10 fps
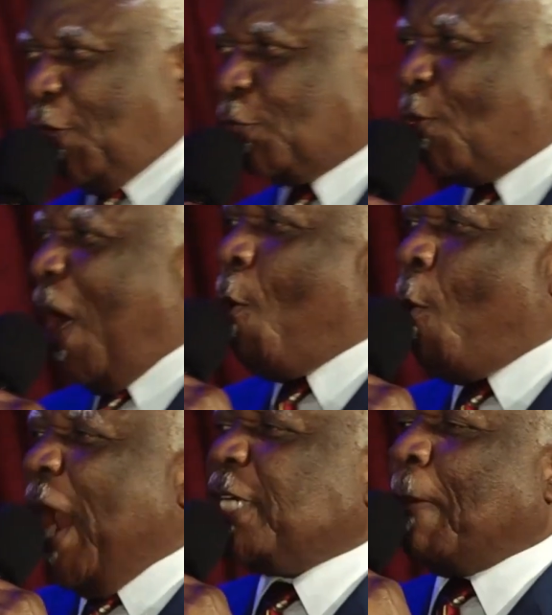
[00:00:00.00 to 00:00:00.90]
those who are
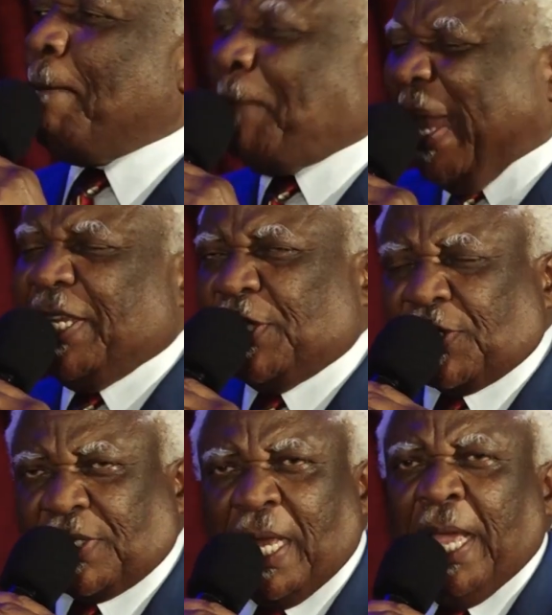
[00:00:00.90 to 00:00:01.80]

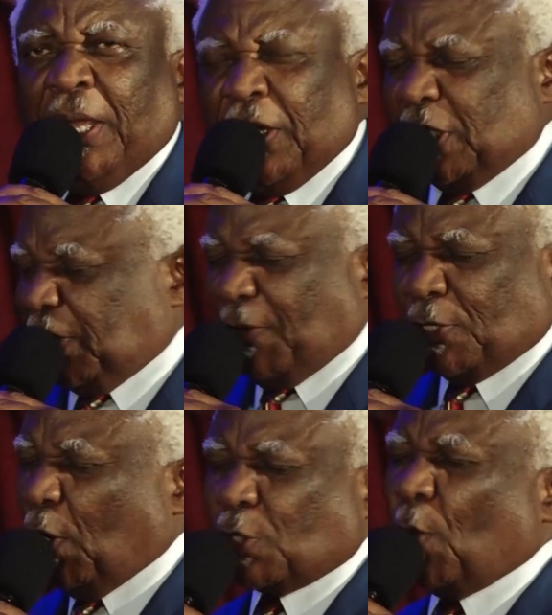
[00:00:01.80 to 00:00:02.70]
word-based. It is for
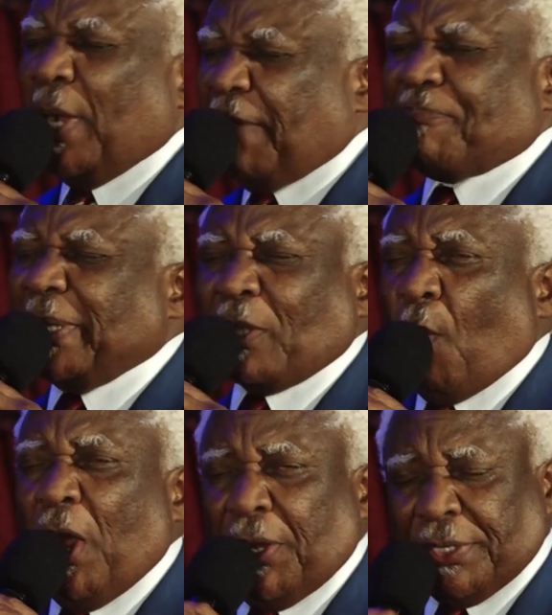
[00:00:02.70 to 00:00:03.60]
those who live by the
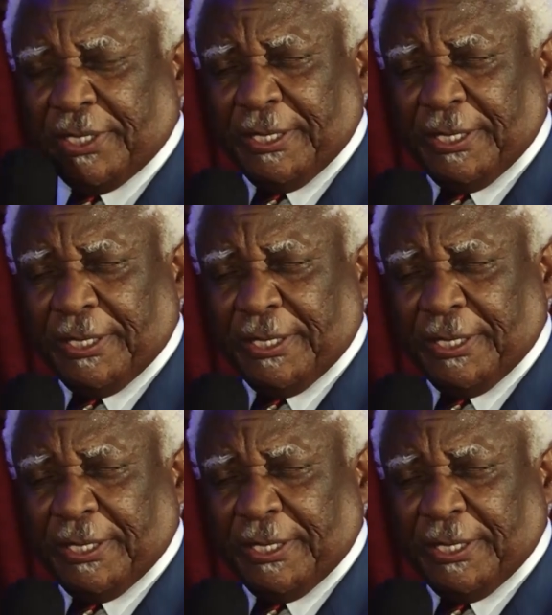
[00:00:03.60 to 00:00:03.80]
word.